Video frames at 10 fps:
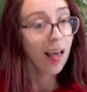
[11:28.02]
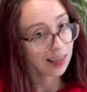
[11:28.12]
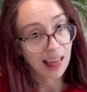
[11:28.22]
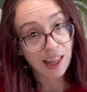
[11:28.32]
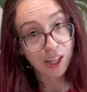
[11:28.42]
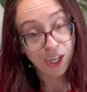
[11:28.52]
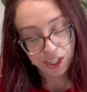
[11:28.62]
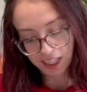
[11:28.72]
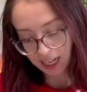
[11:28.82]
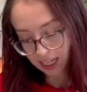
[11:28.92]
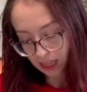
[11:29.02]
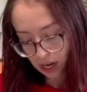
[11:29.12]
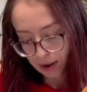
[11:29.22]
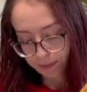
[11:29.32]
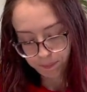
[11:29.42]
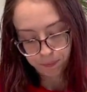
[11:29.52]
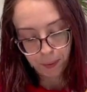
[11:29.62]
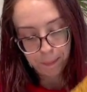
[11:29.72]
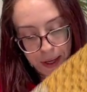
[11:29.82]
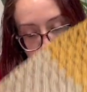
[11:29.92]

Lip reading: a lot longer than I thought. But I